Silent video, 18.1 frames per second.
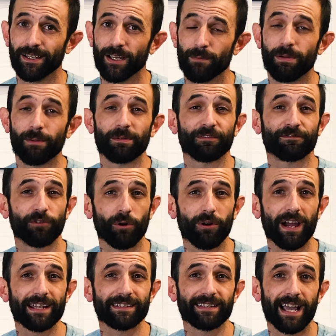But before
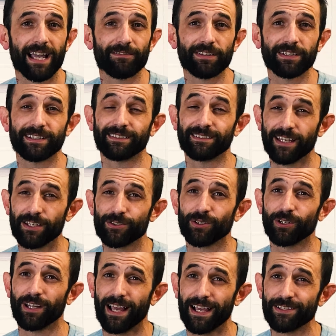I dive into
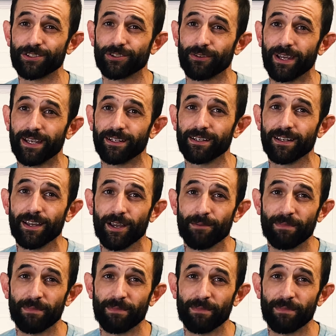digital eye strain,